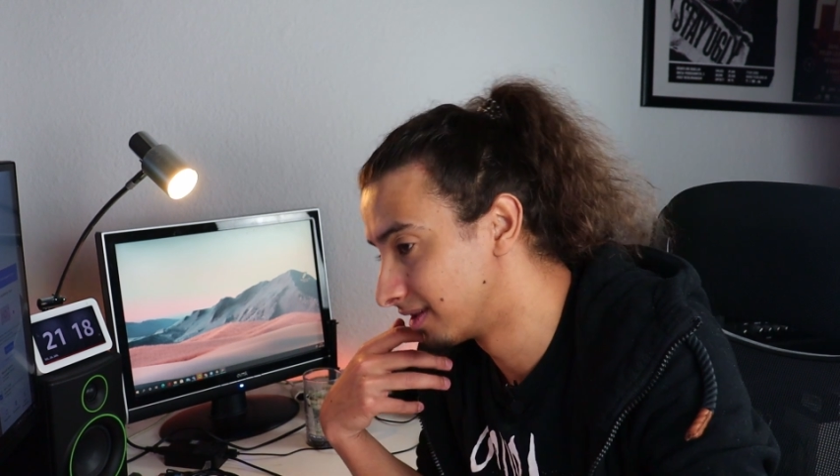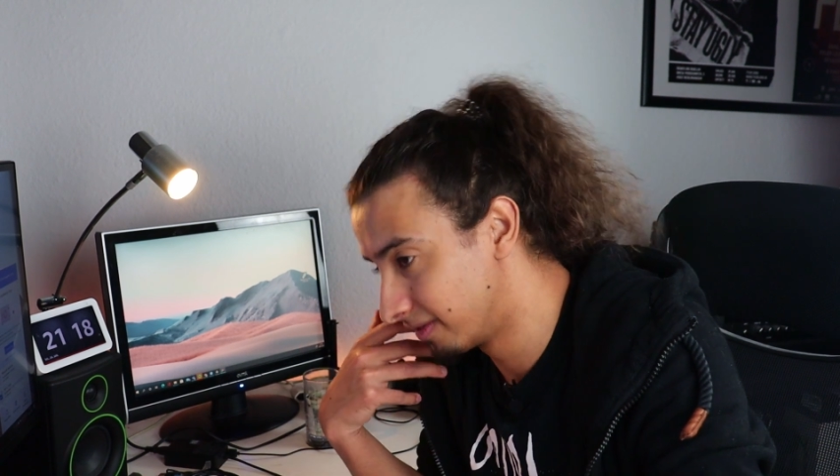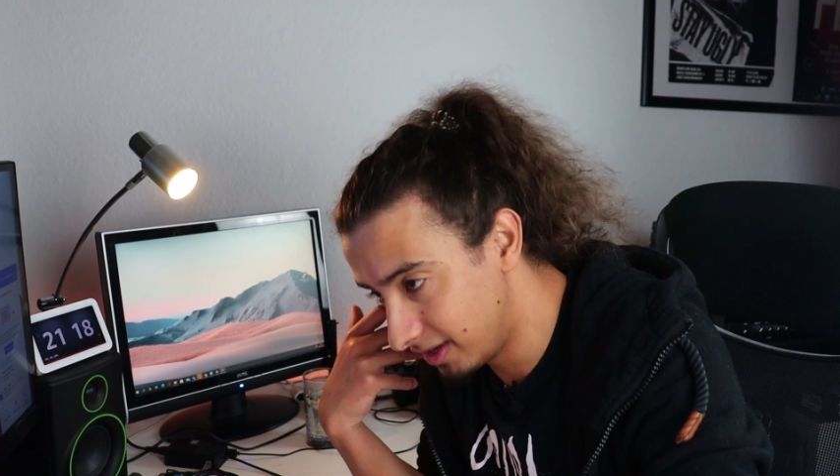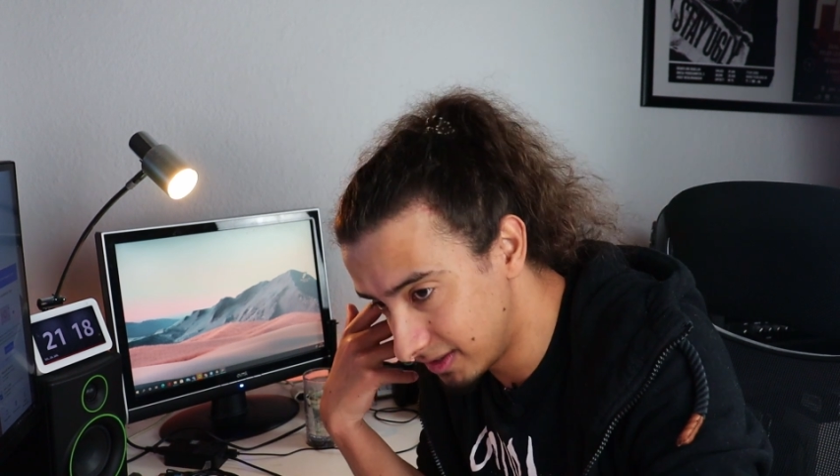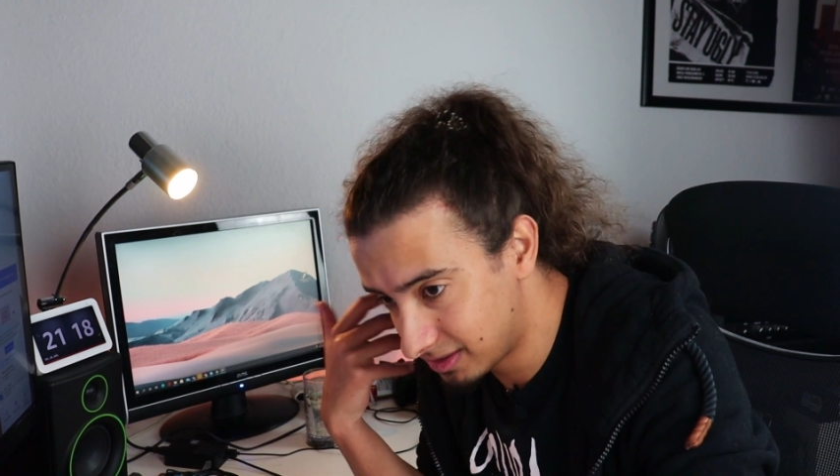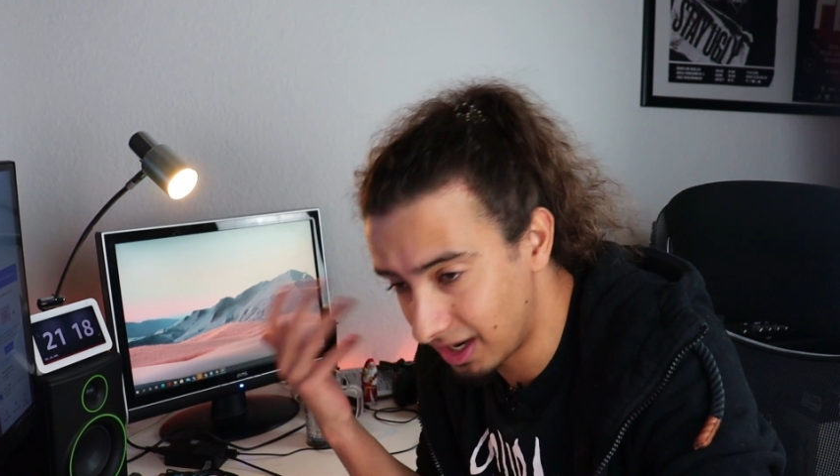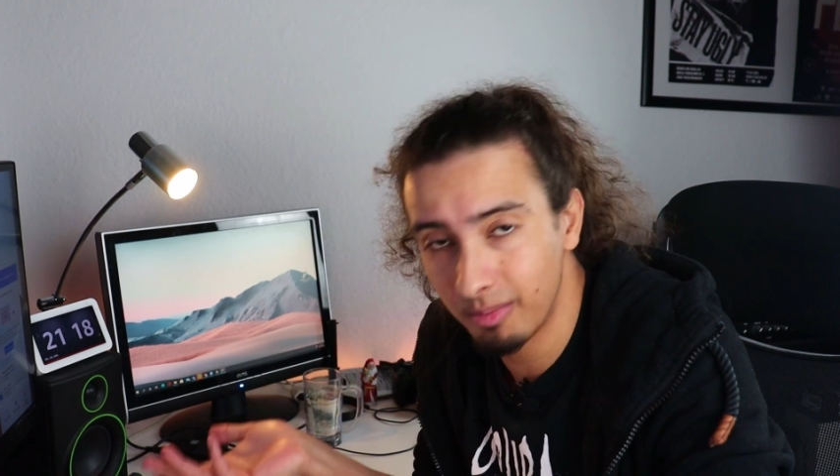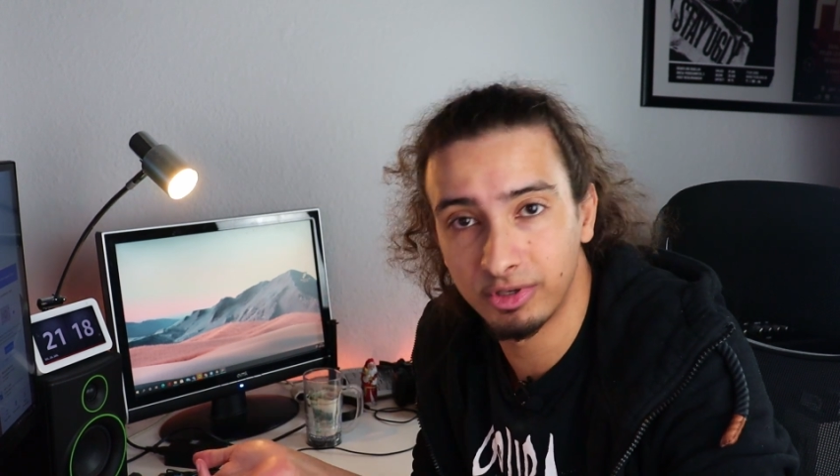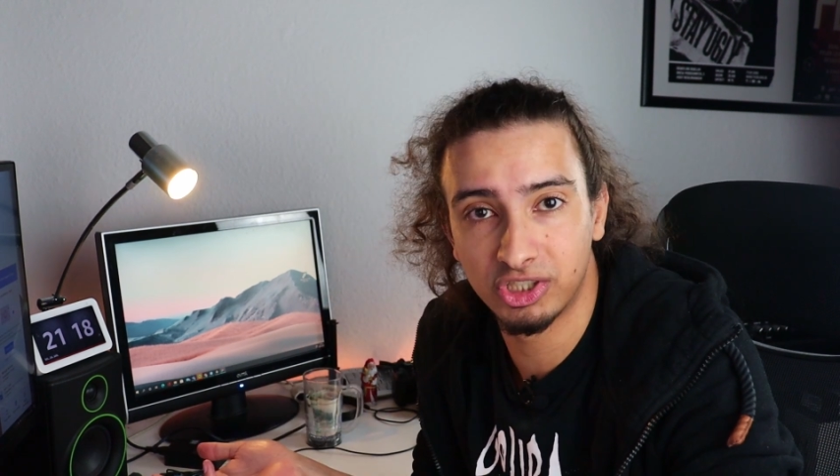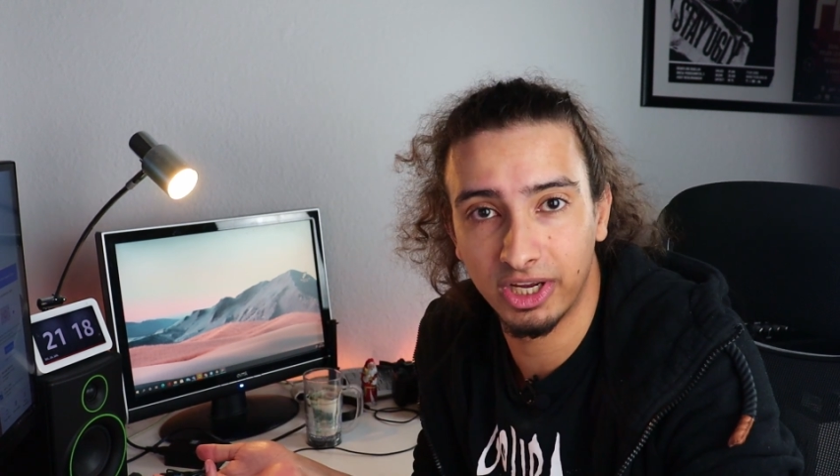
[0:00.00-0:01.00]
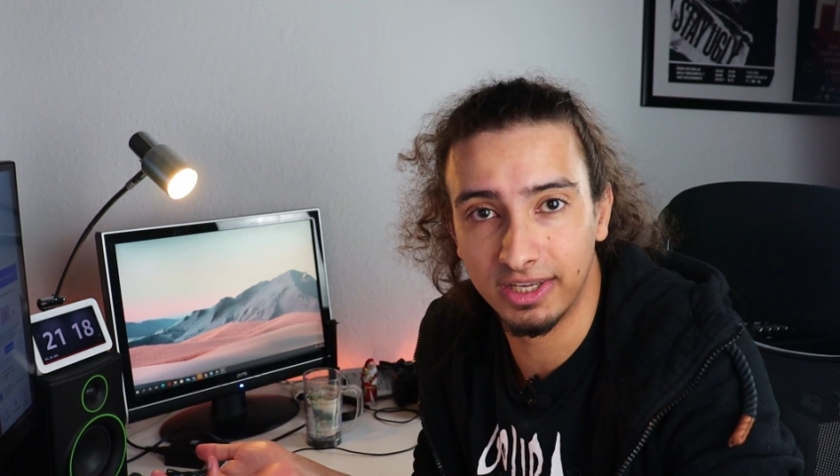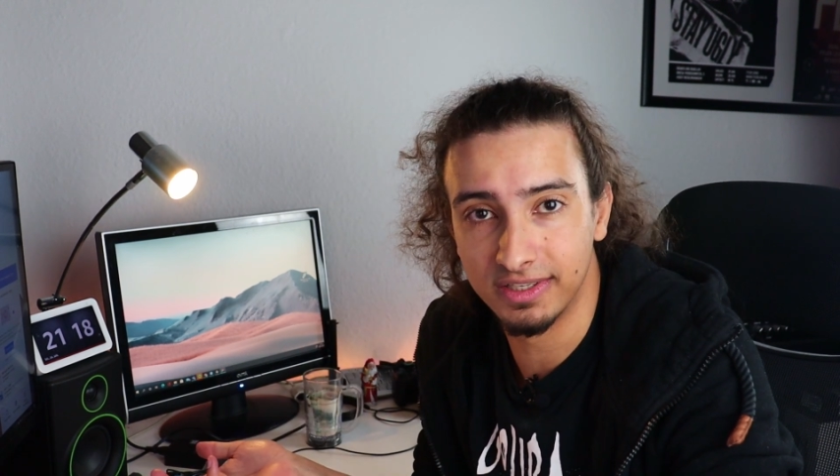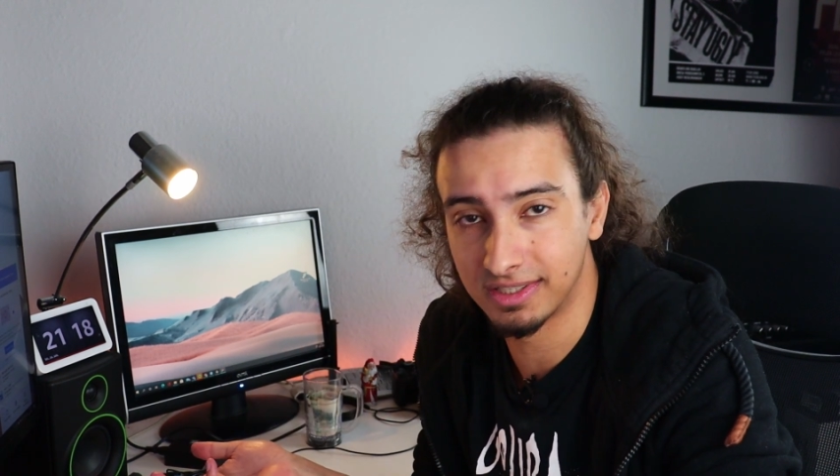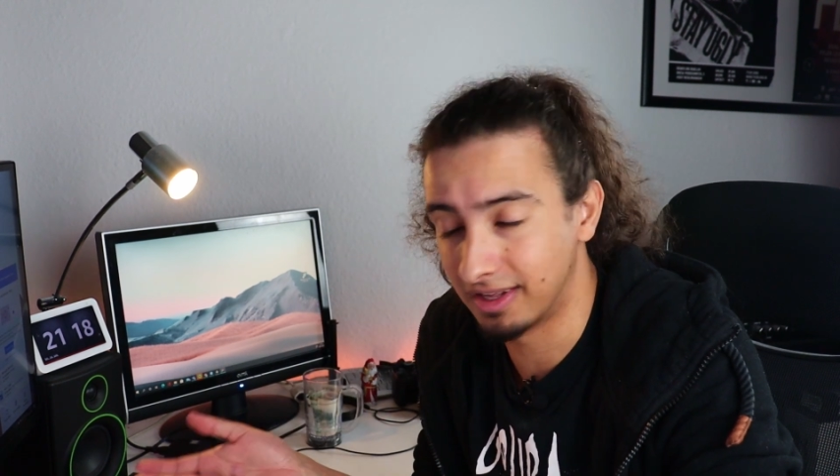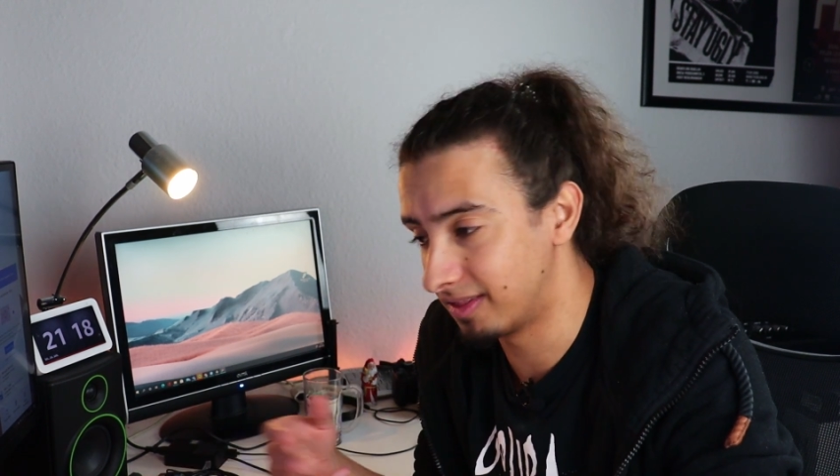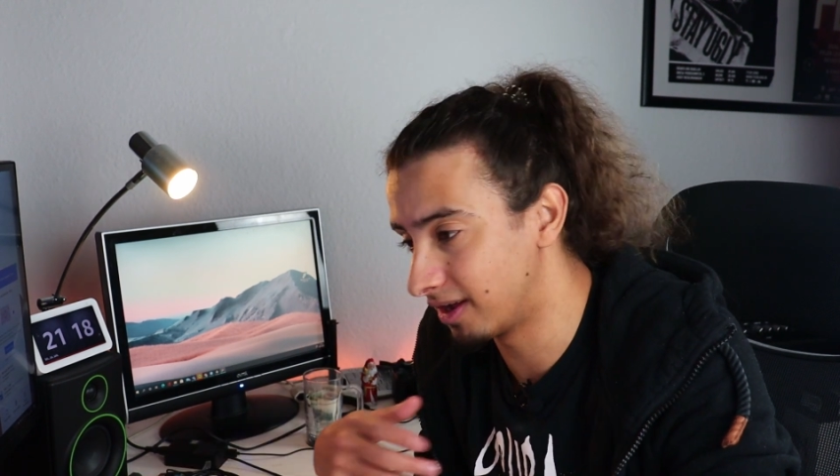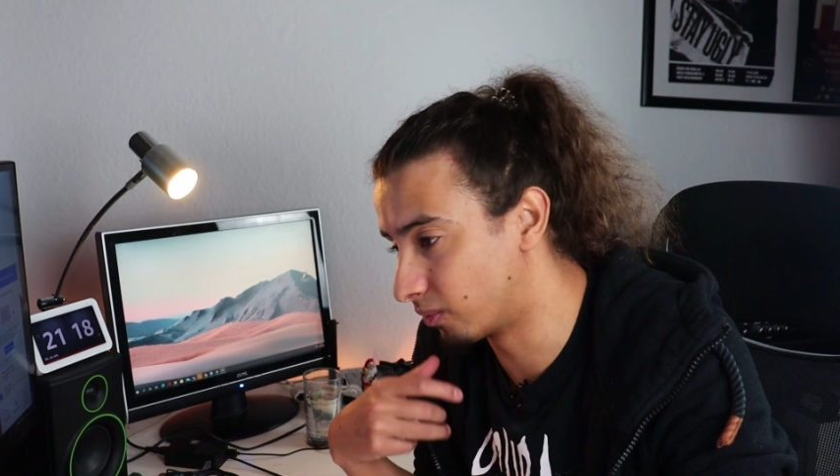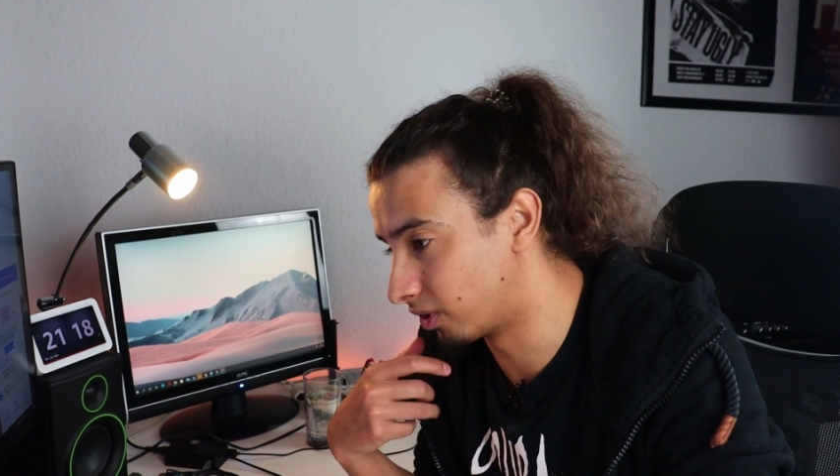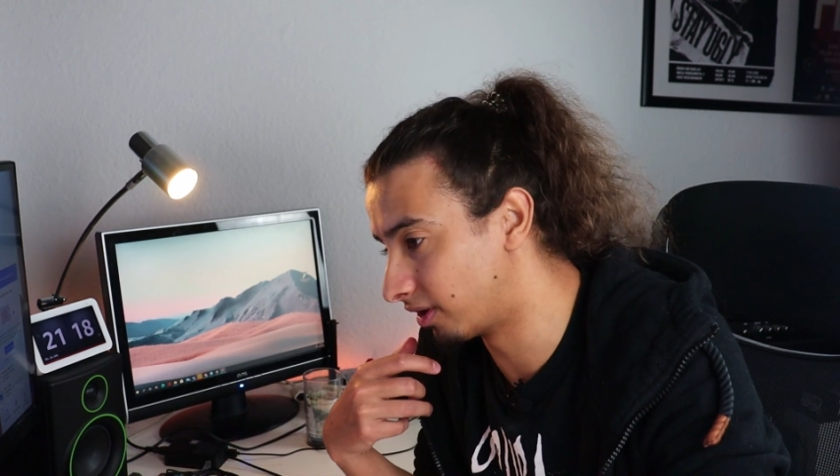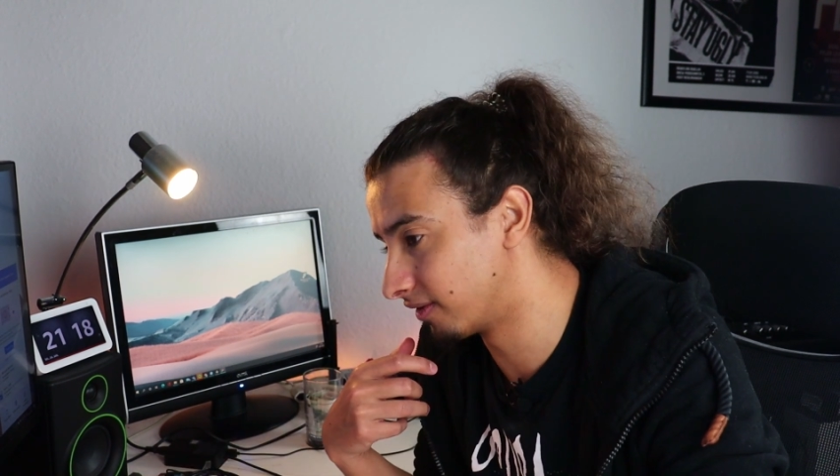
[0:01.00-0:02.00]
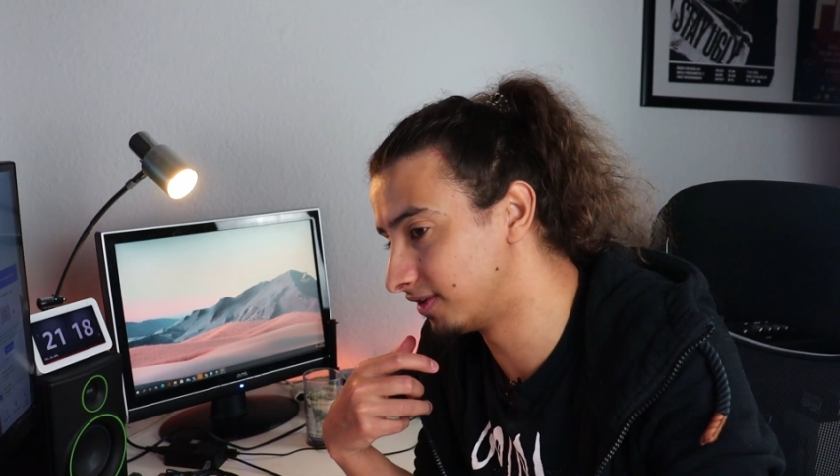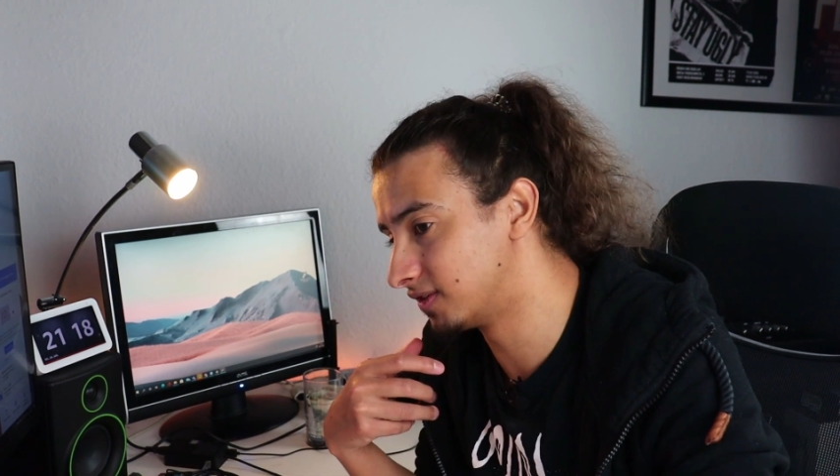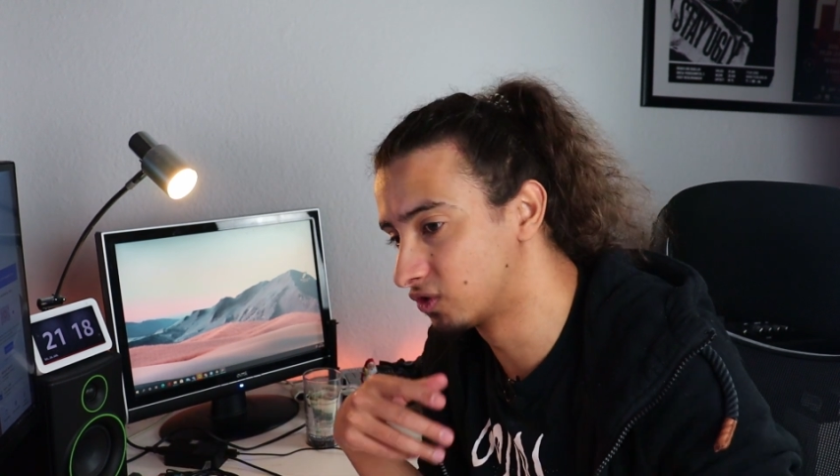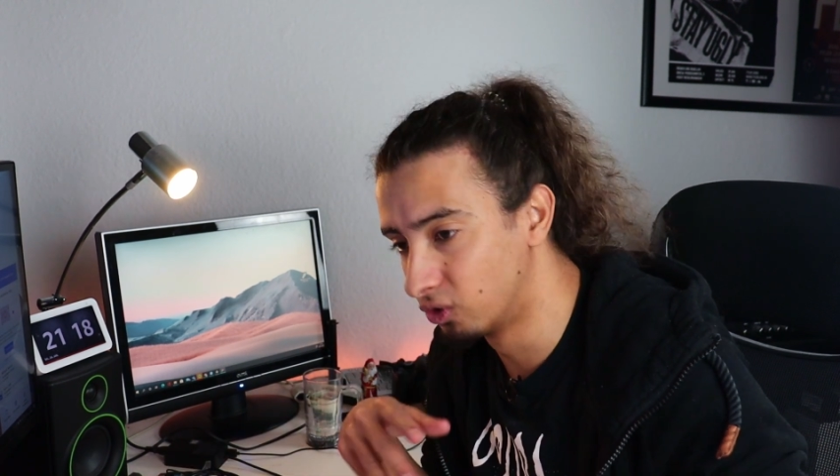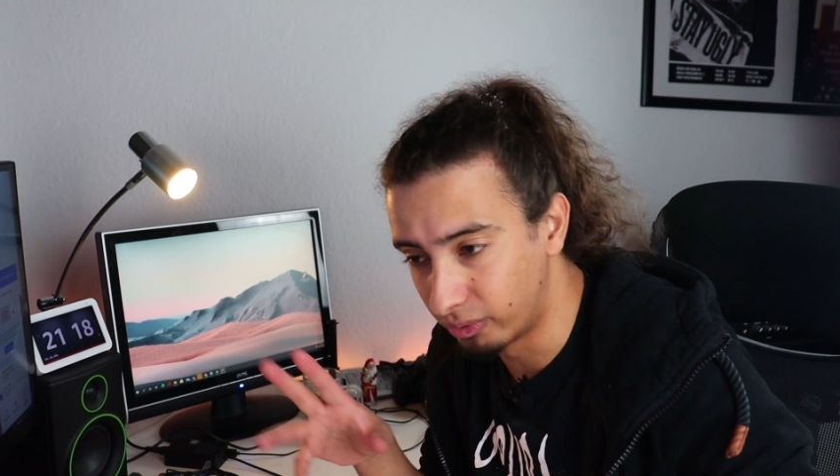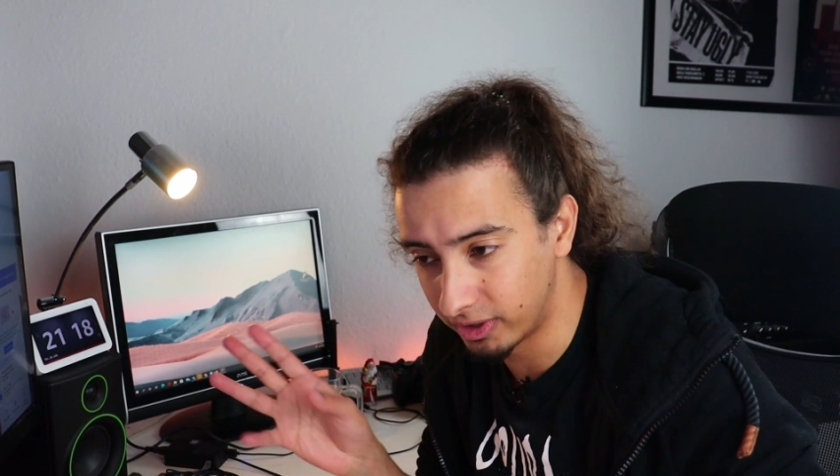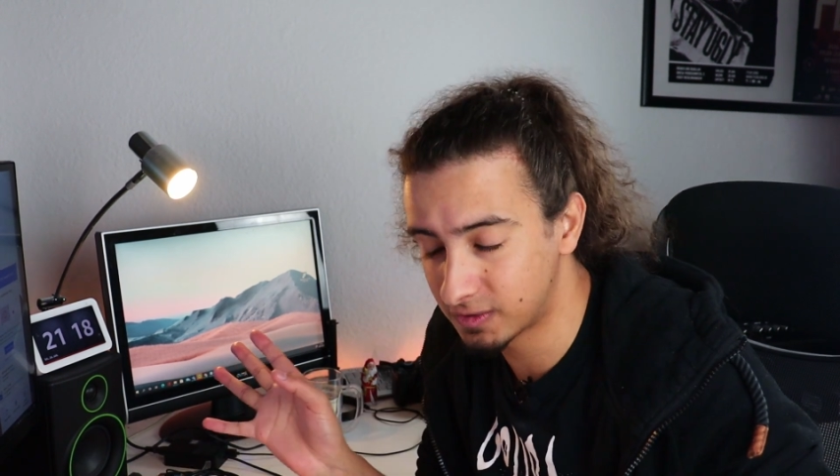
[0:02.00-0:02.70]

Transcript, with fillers: these diamond chains and they wear these super